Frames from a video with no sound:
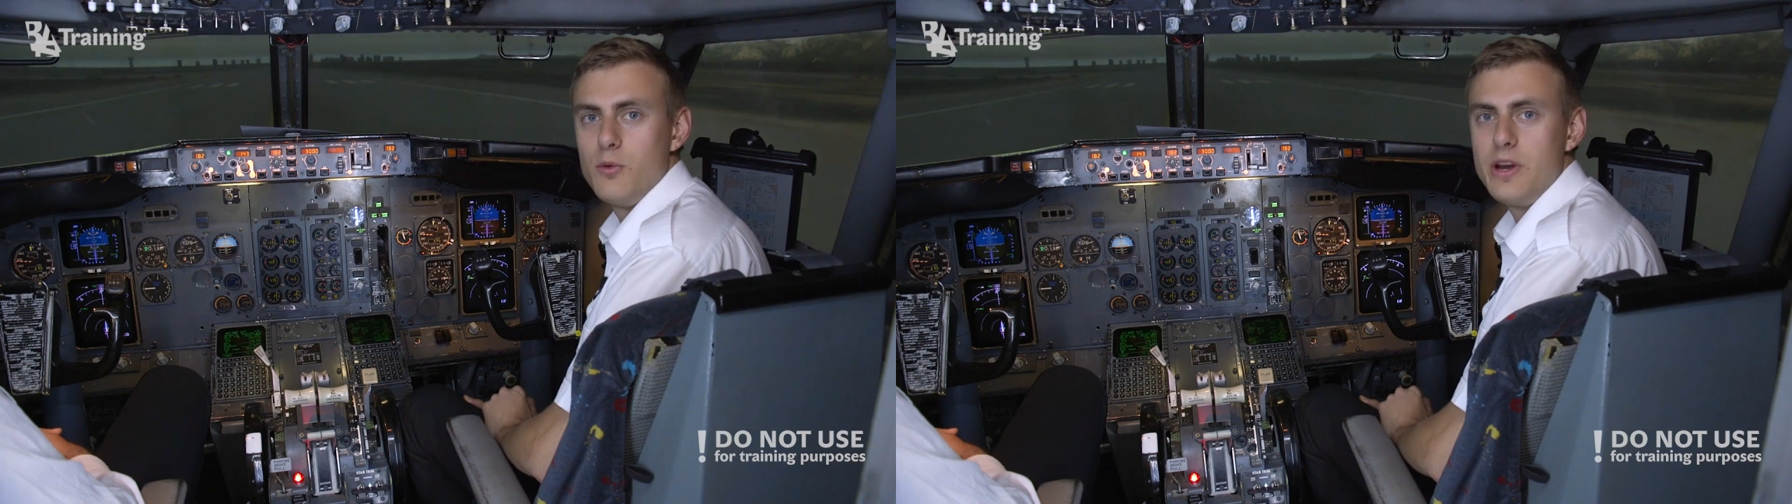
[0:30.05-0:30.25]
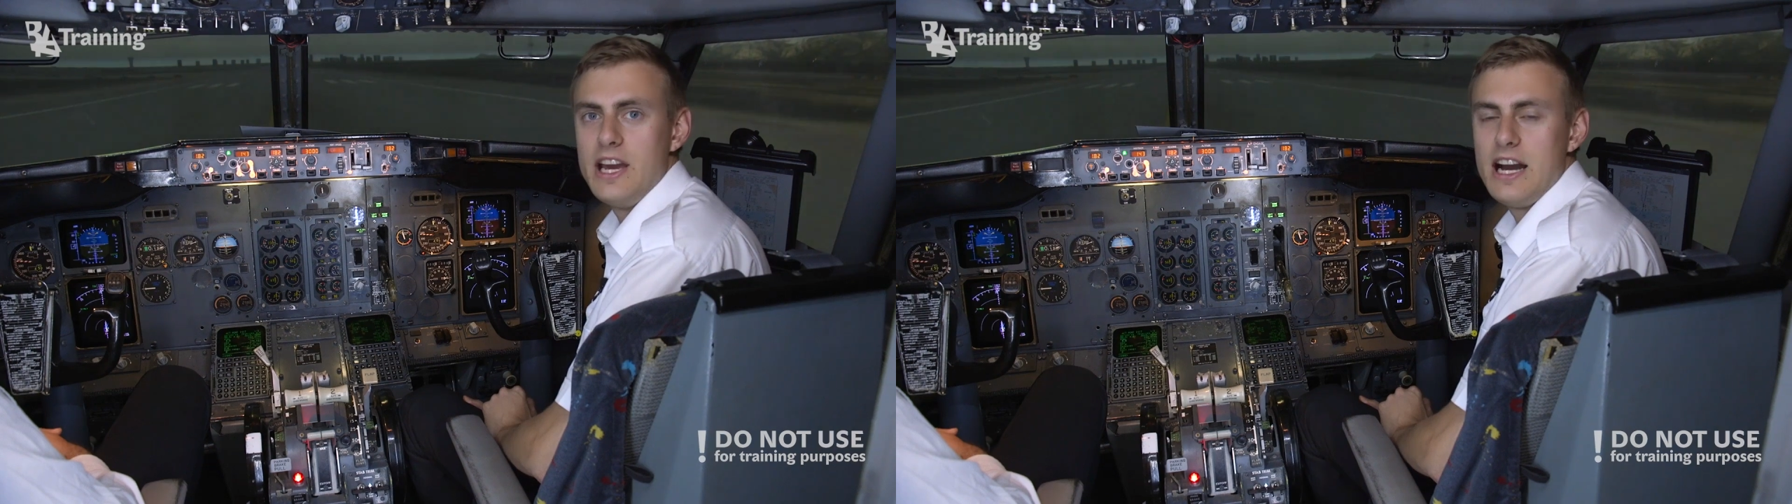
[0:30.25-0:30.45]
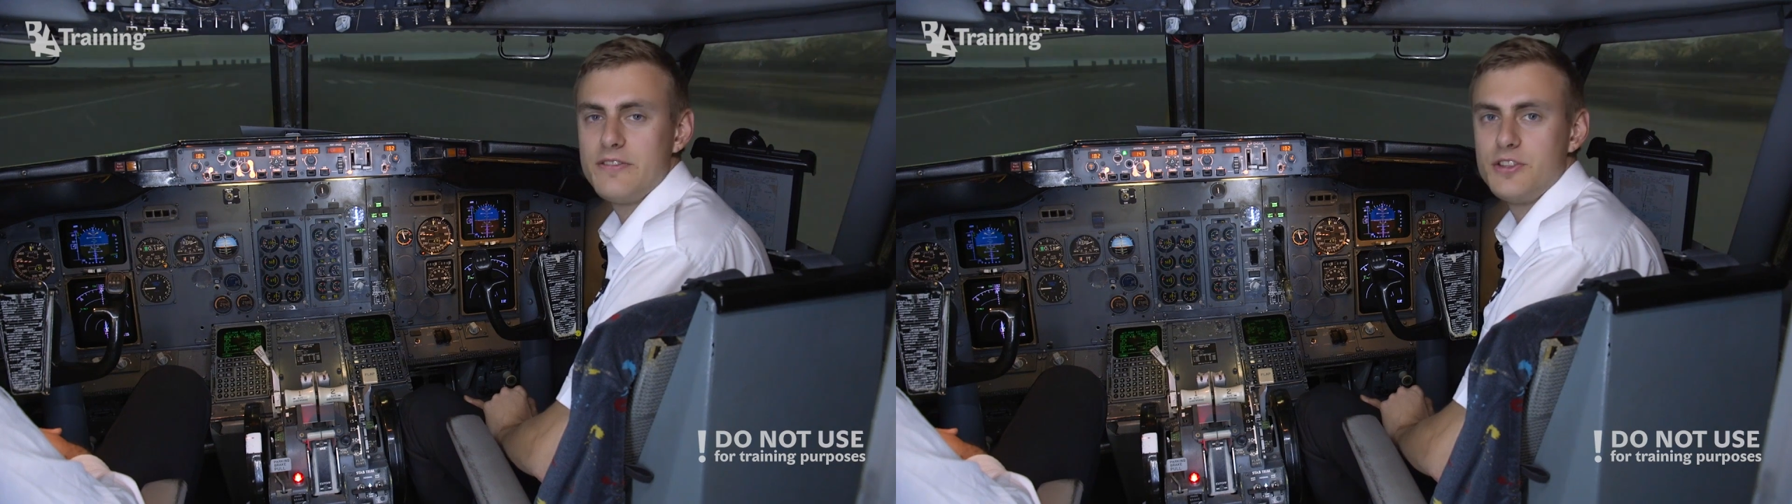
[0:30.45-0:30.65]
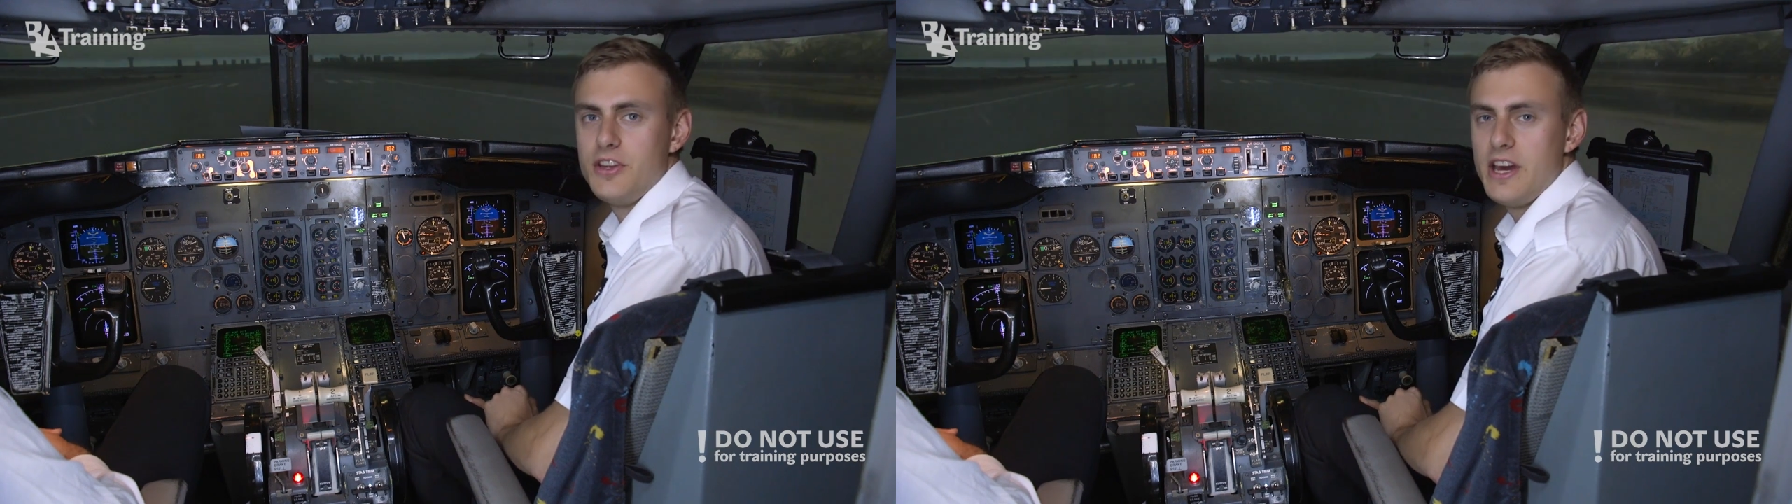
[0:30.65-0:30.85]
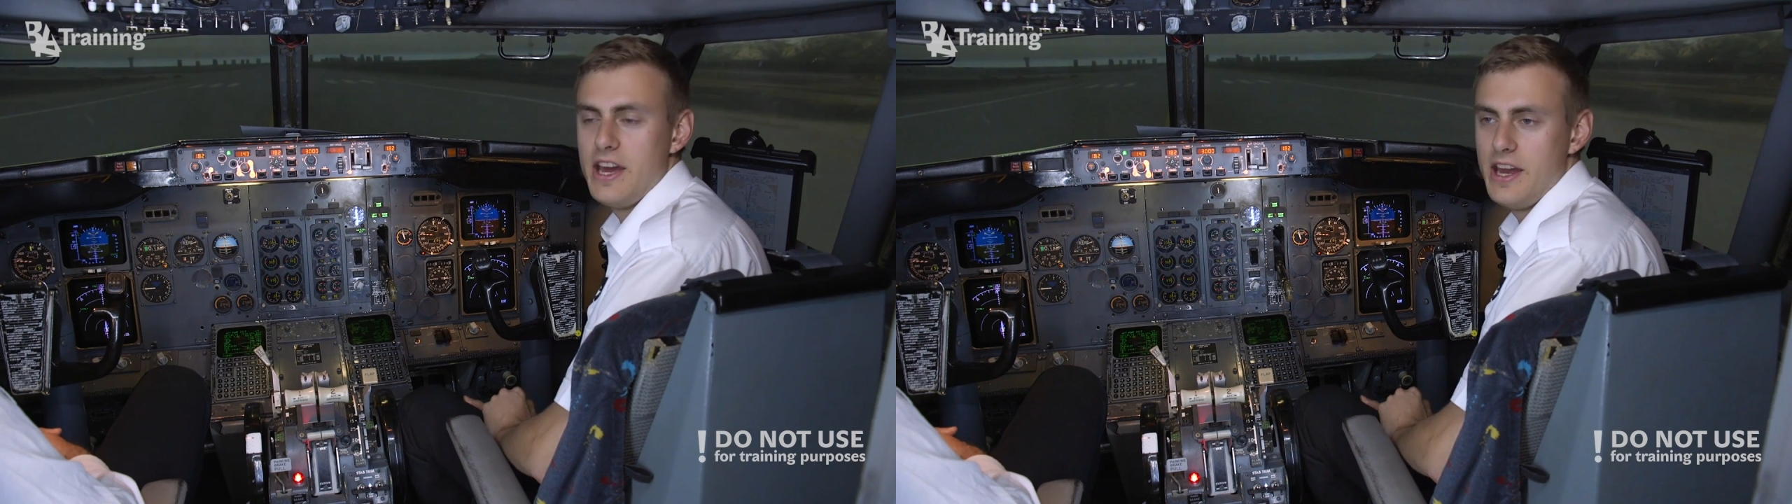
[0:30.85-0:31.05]
We have
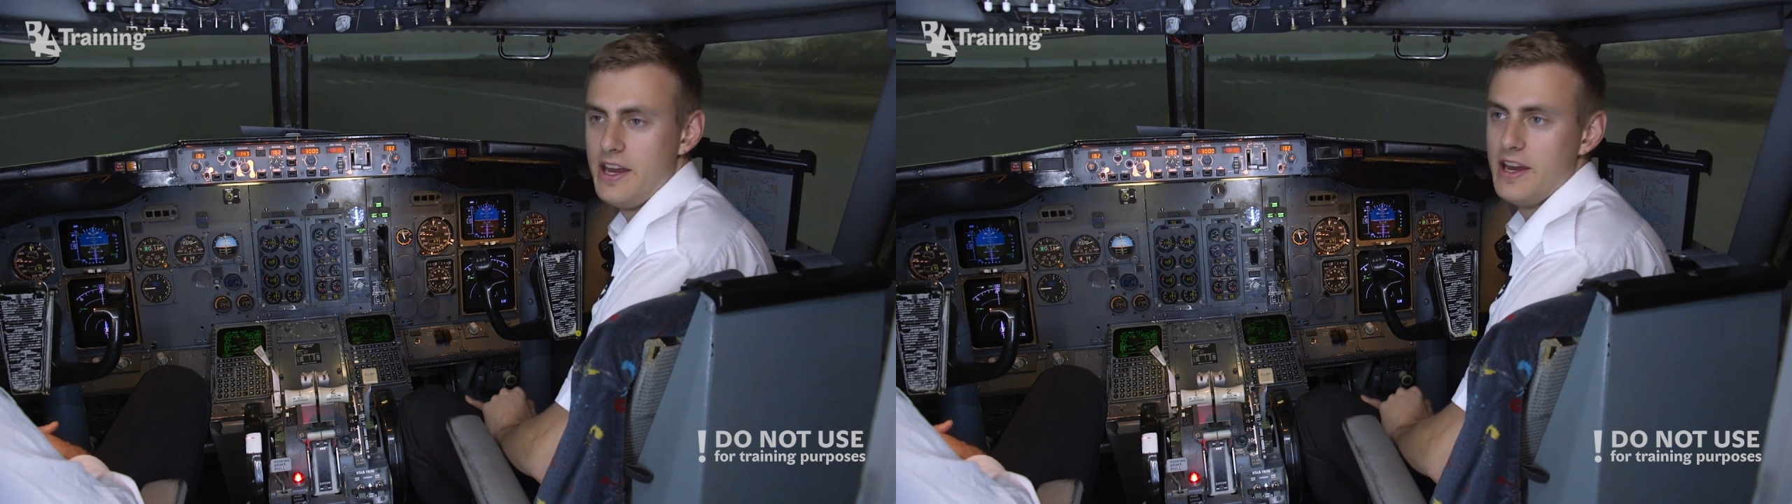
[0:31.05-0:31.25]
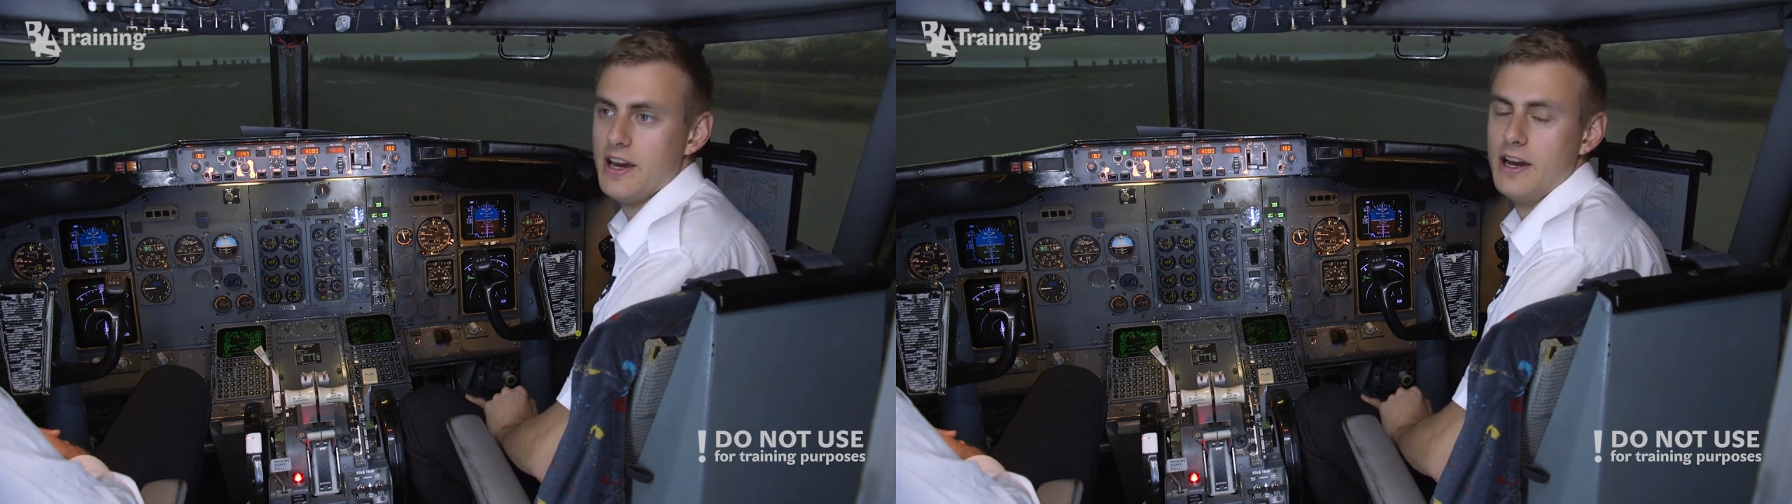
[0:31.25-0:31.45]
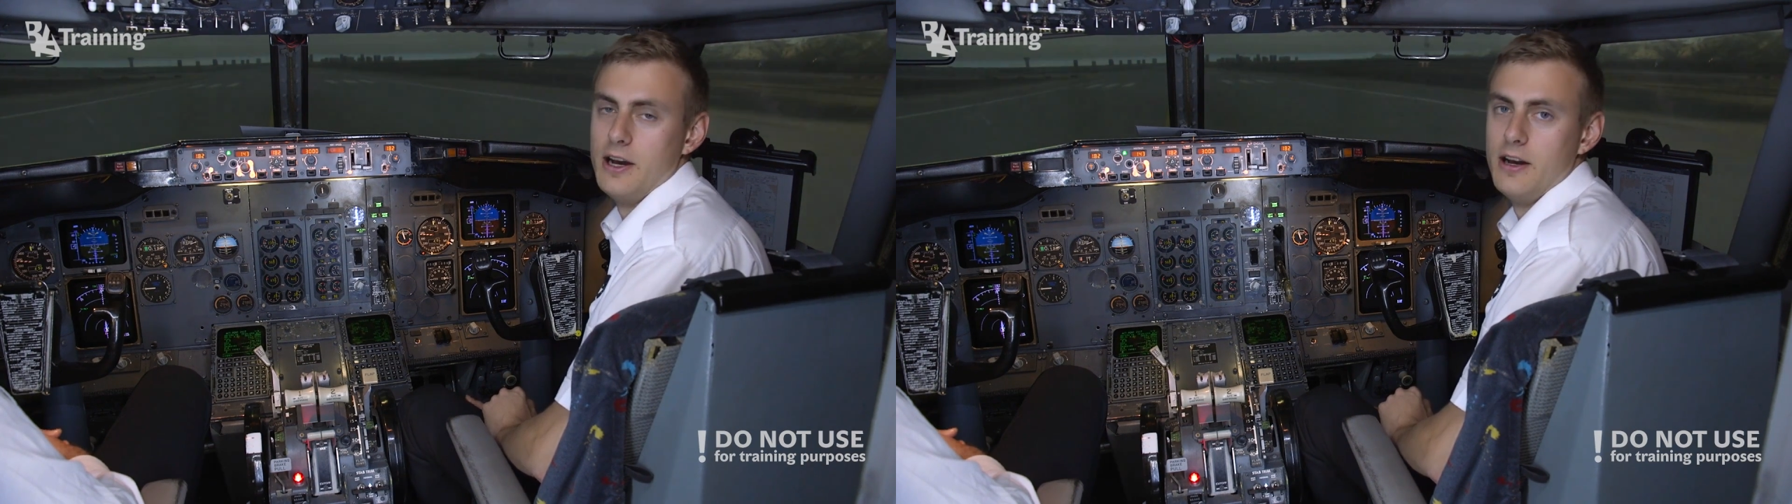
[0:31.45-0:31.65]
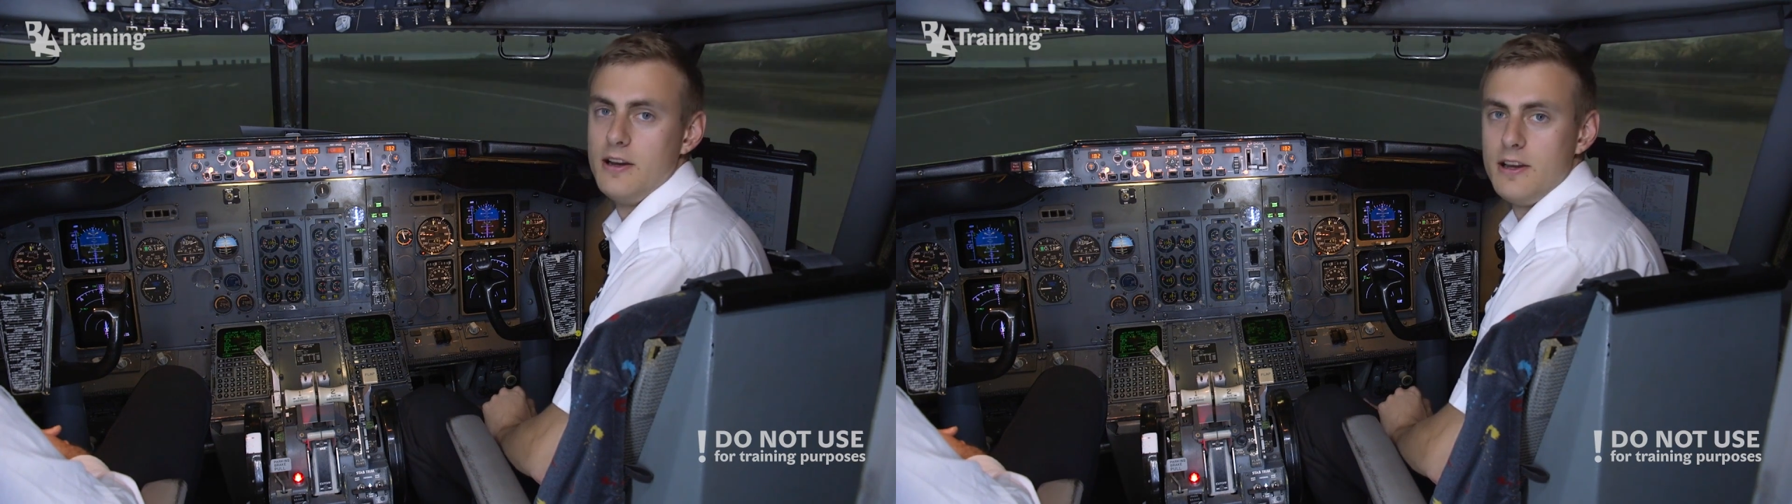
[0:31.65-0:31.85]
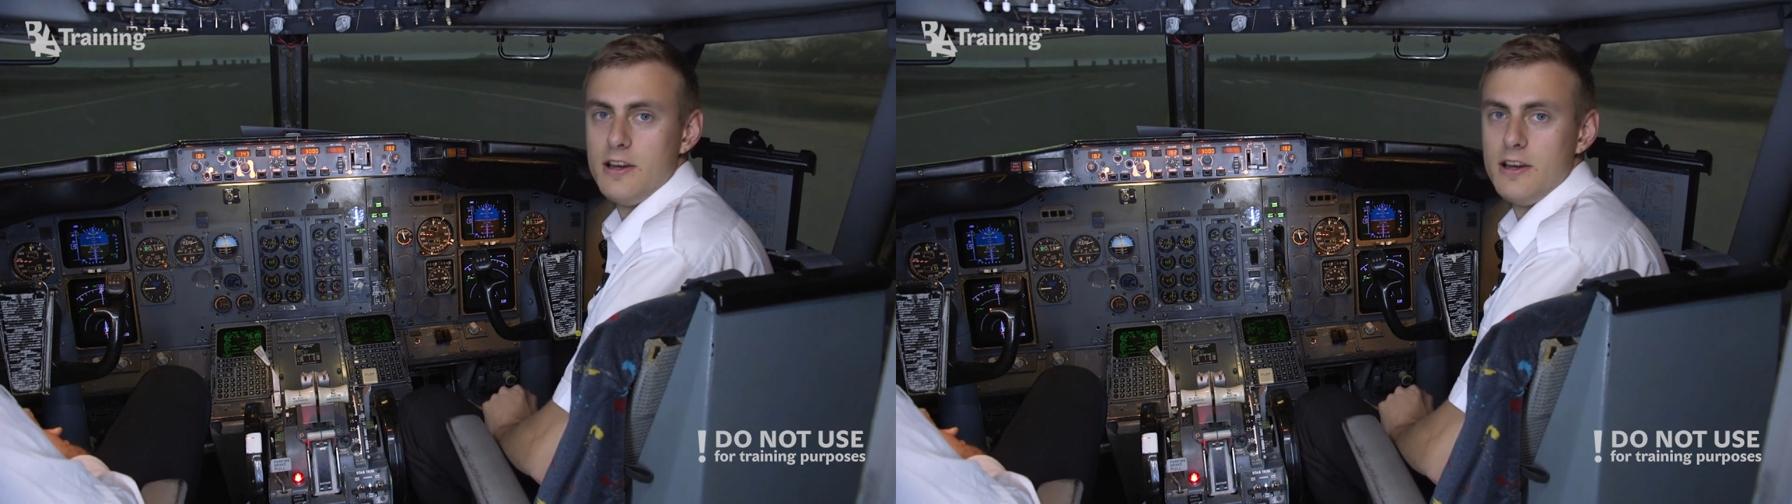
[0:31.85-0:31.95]
today uh,